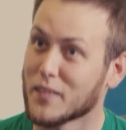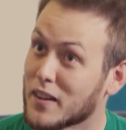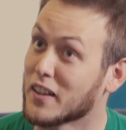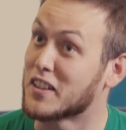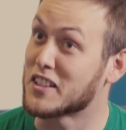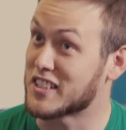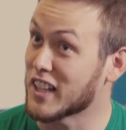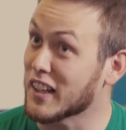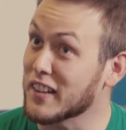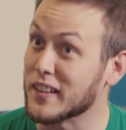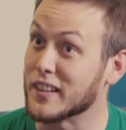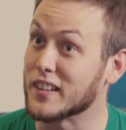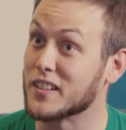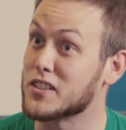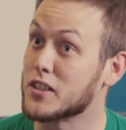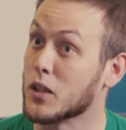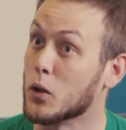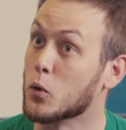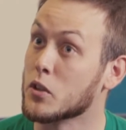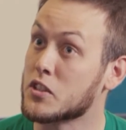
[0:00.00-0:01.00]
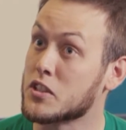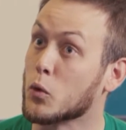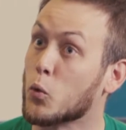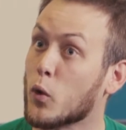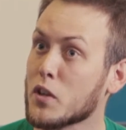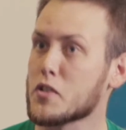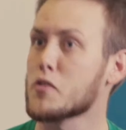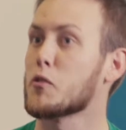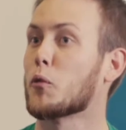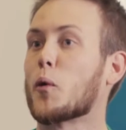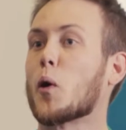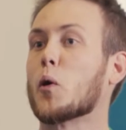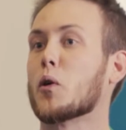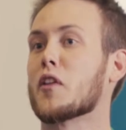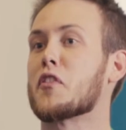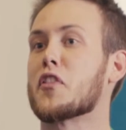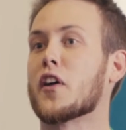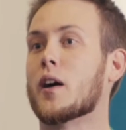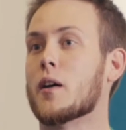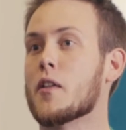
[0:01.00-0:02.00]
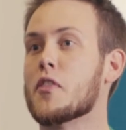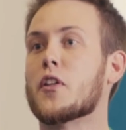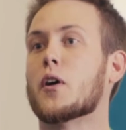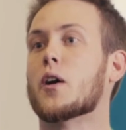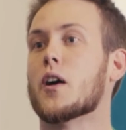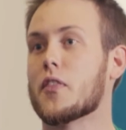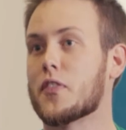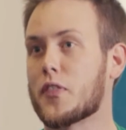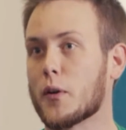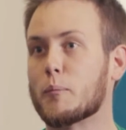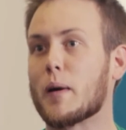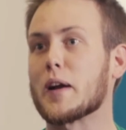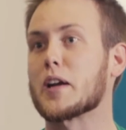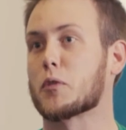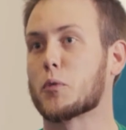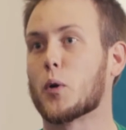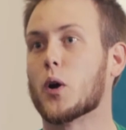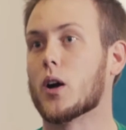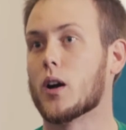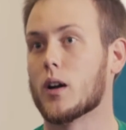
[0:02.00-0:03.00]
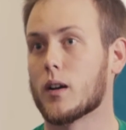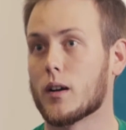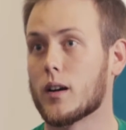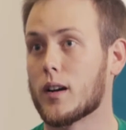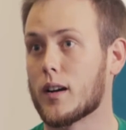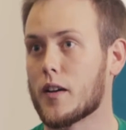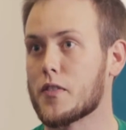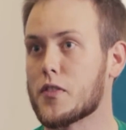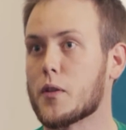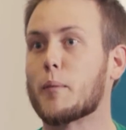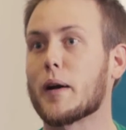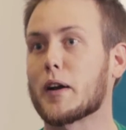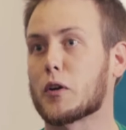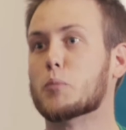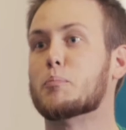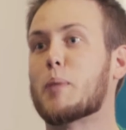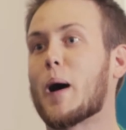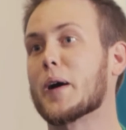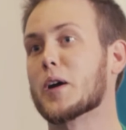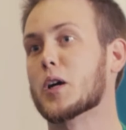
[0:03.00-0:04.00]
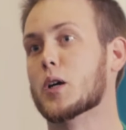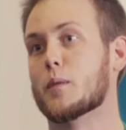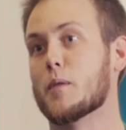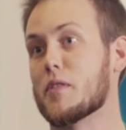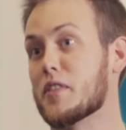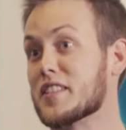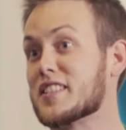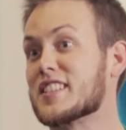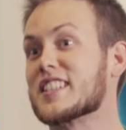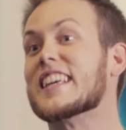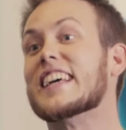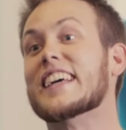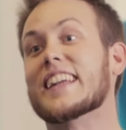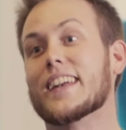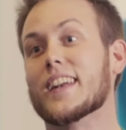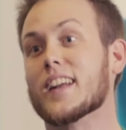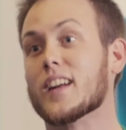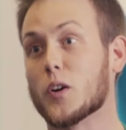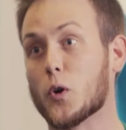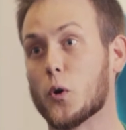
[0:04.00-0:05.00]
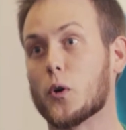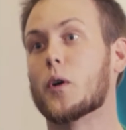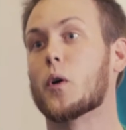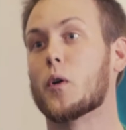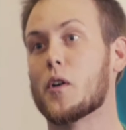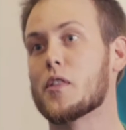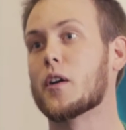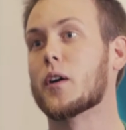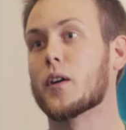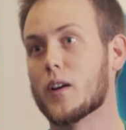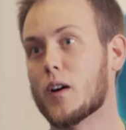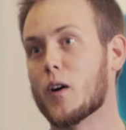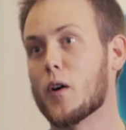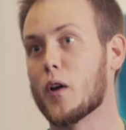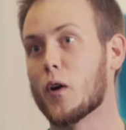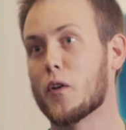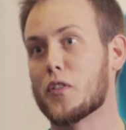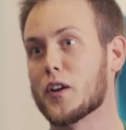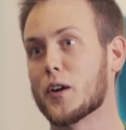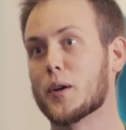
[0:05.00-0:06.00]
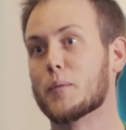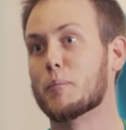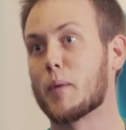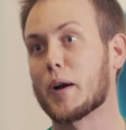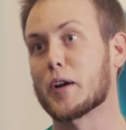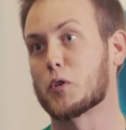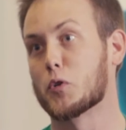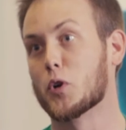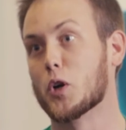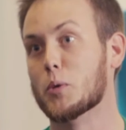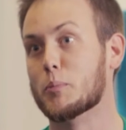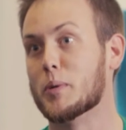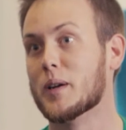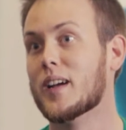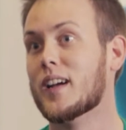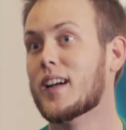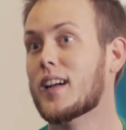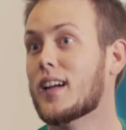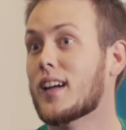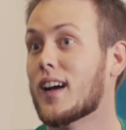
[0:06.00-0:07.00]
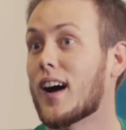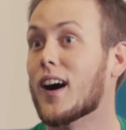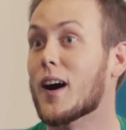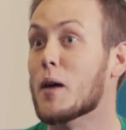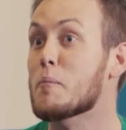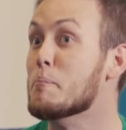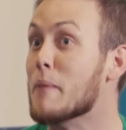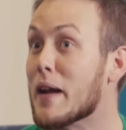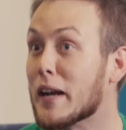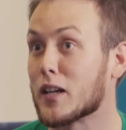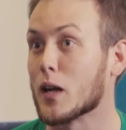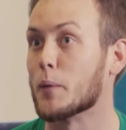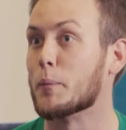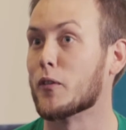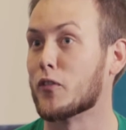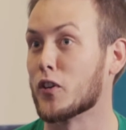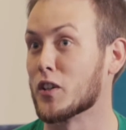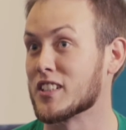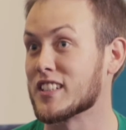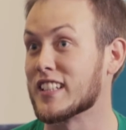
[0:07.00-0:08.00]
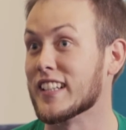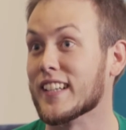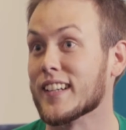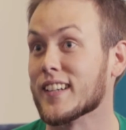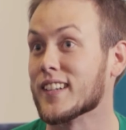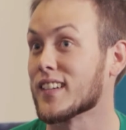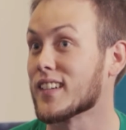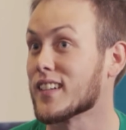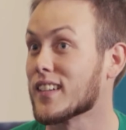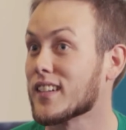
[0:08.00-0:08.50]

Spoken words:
Exciting. So, yeah. So what's the role of the microbiome, the skin, or the microbe makeup of our skin?